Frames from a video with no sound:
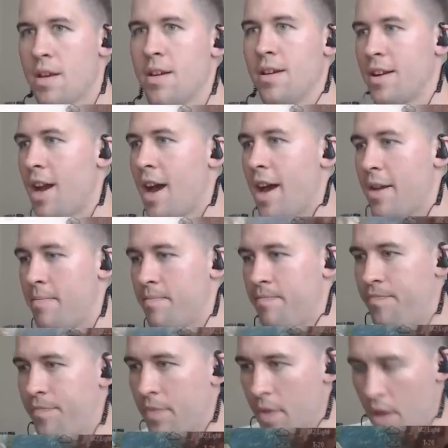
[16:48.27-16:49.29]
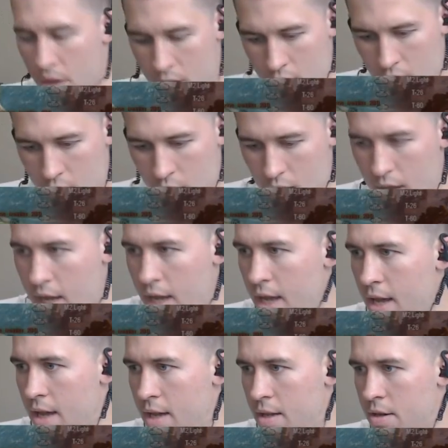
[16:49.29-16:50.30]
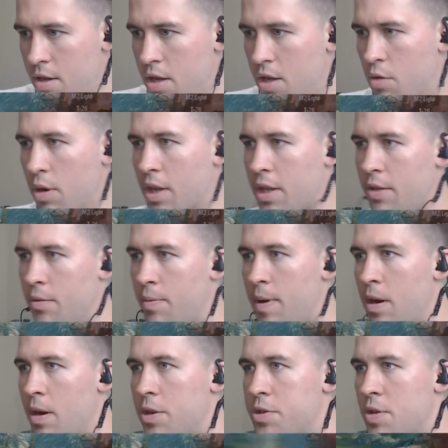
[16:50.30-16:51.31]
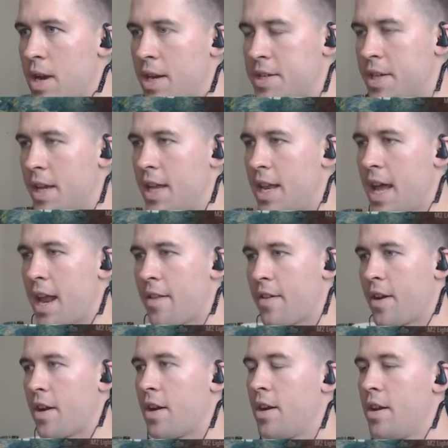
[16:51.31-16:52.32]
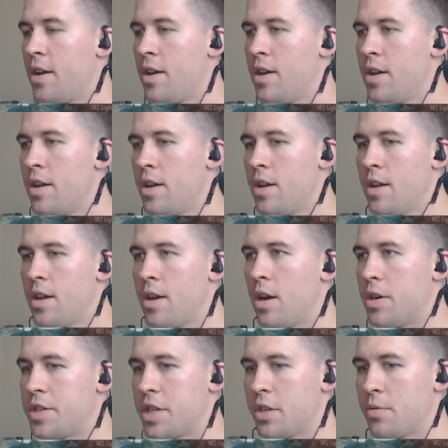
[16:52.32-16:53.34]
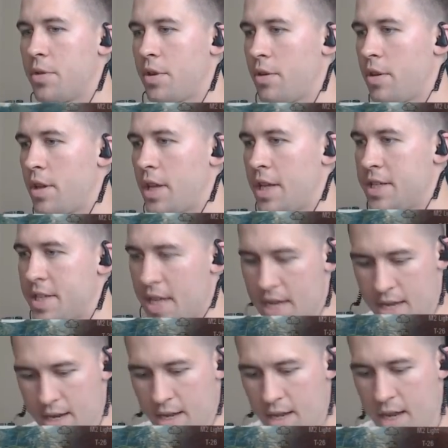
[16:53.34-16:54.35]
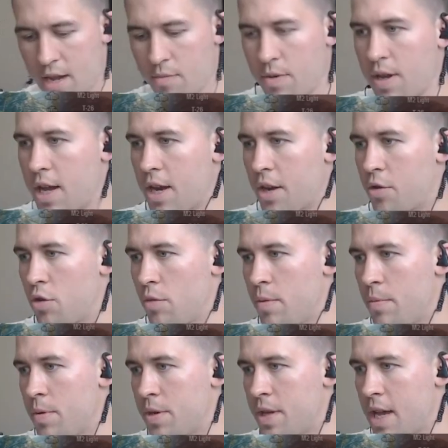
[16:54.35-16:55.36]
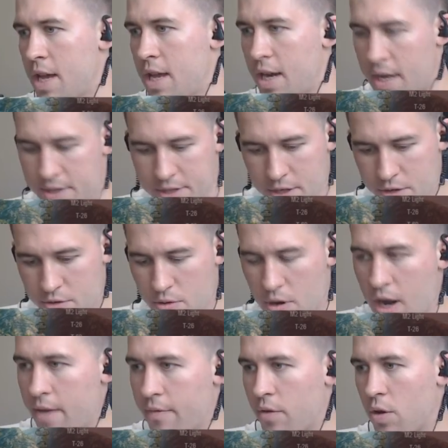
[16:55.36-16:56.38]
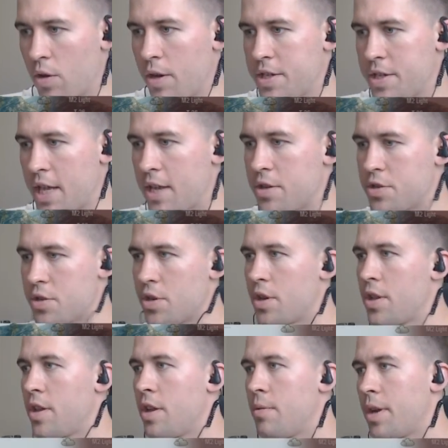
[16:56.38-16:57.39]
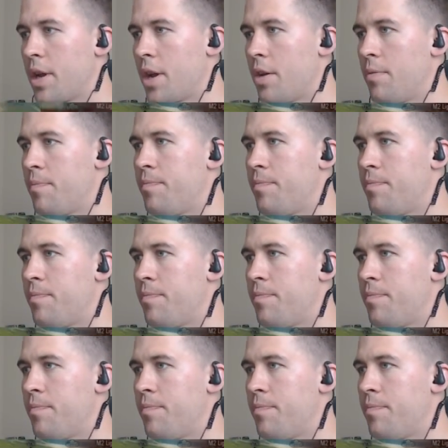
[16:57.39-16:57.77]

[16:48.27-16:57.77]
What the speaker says: Got him. And quickly repair our tracks and get out of there. Artillery unit, he's dead. And we got a crew member dead, and it's the driver, or he's injured. There we go.